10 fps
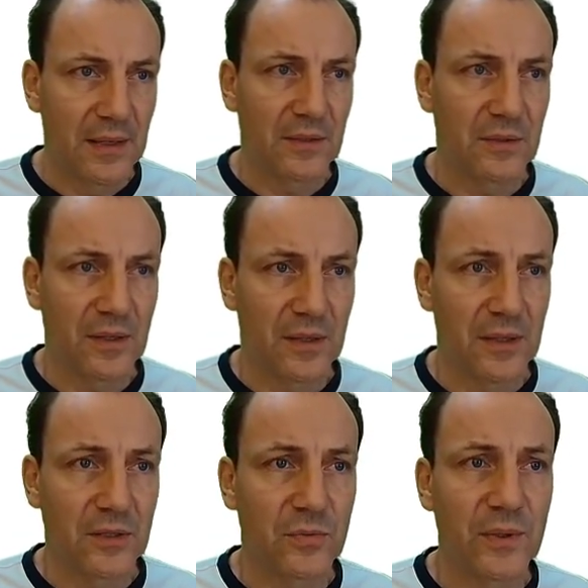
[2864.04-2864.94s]

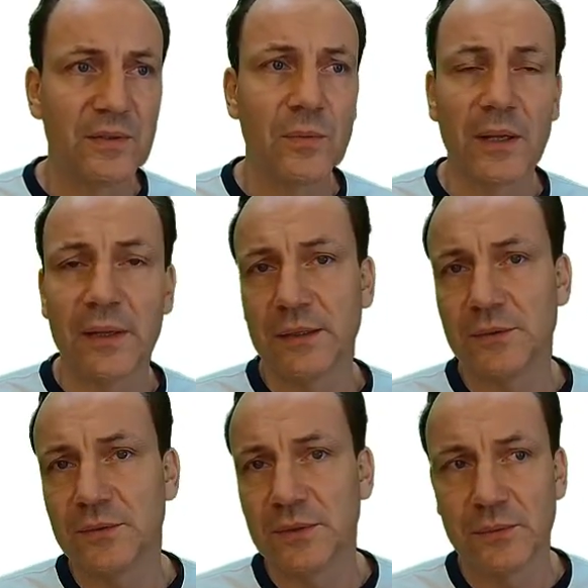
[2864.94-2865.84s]
21 out
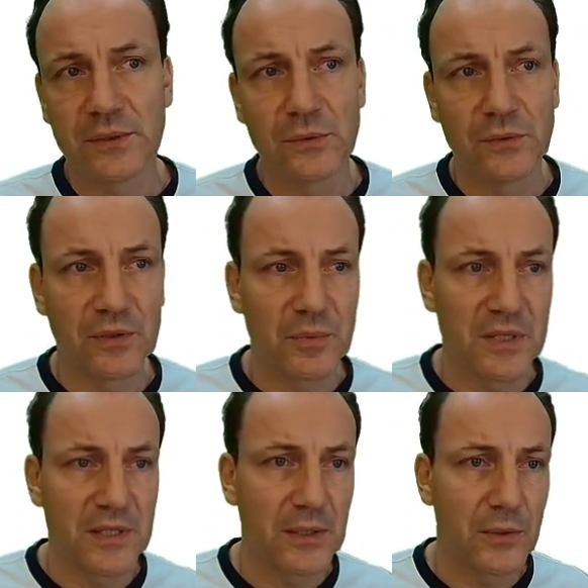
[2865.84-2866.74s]
of 21 users have been
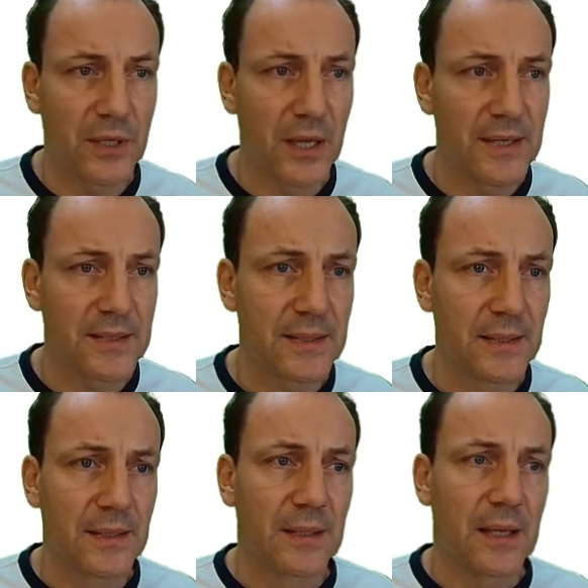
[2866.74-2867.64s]
synchronized,
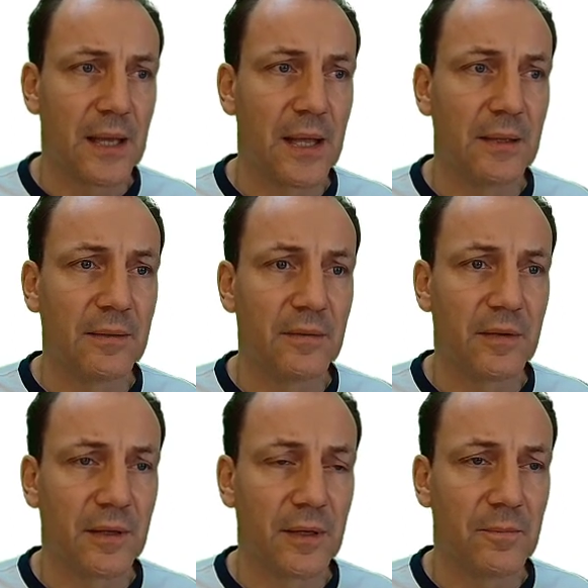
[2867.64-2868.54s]
and
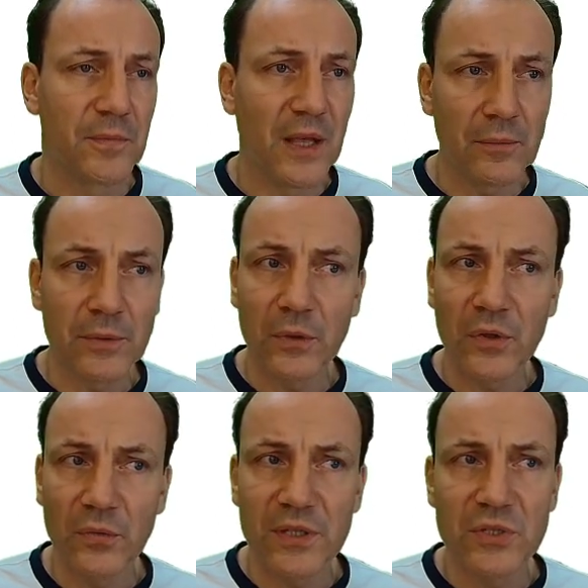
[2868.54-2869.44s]
we're all
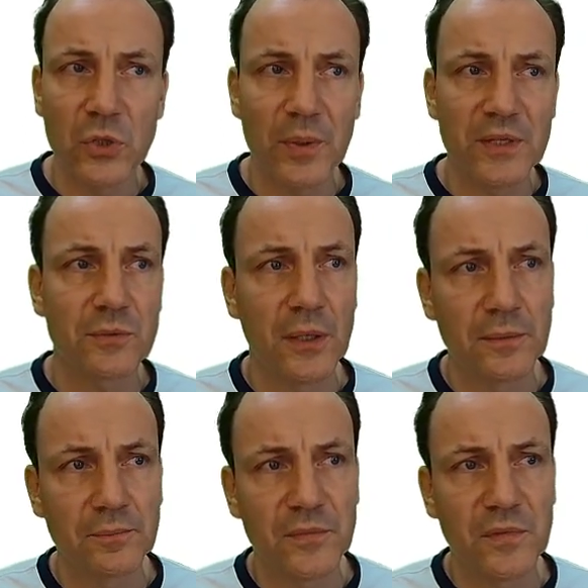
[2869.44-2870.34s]
done. This job has
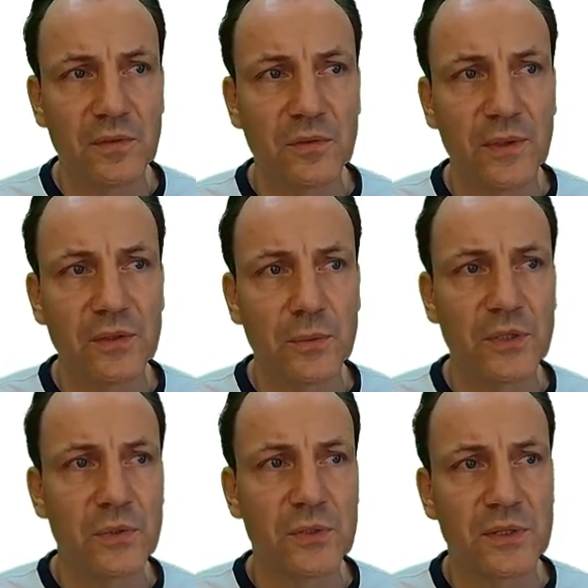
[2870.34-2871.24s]
run. 21
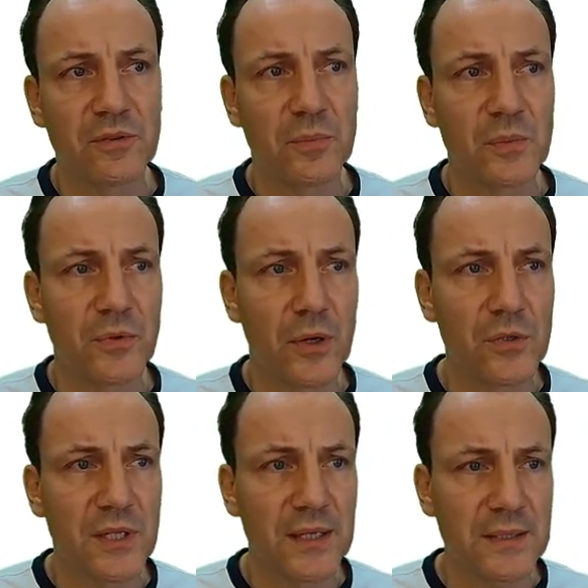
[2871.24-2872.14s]
users have been
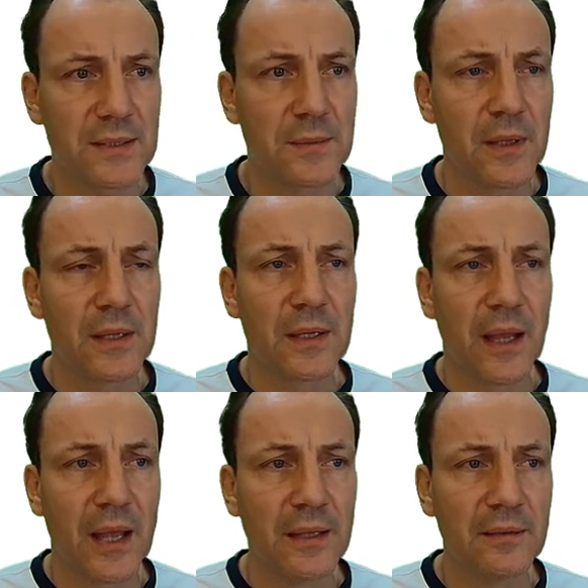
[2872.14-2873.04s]
processed,
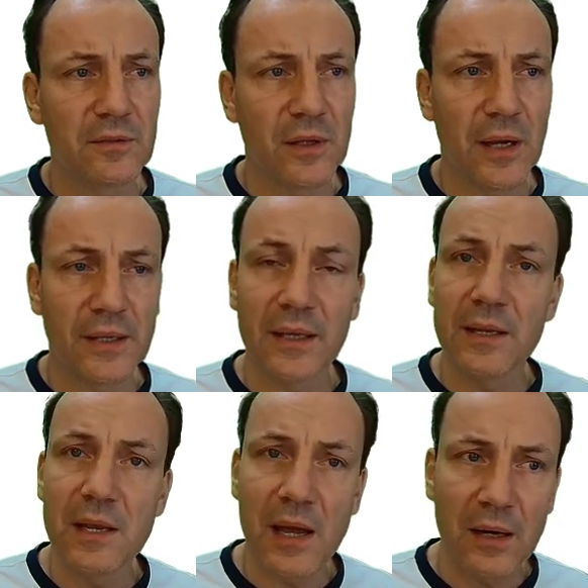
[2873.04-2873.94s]
and I
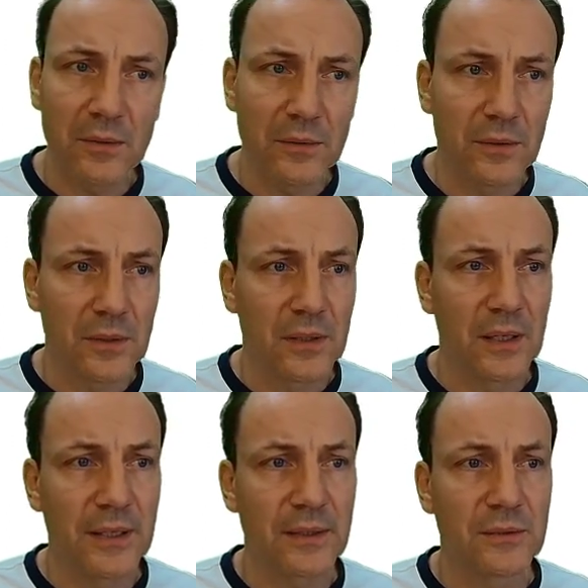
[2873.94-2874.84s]
can now
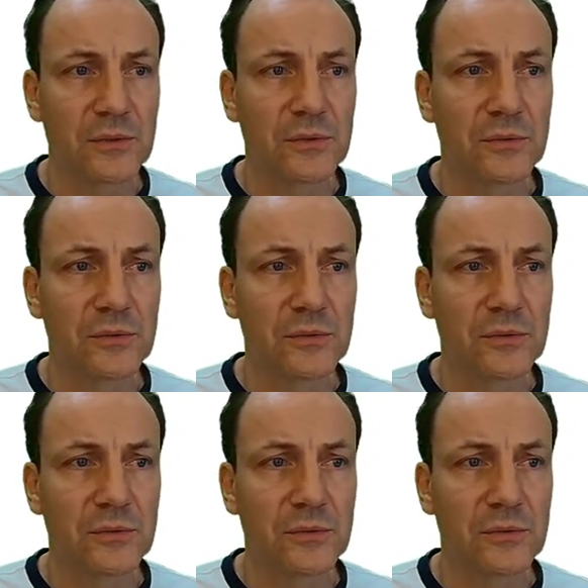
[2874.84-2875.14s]
click to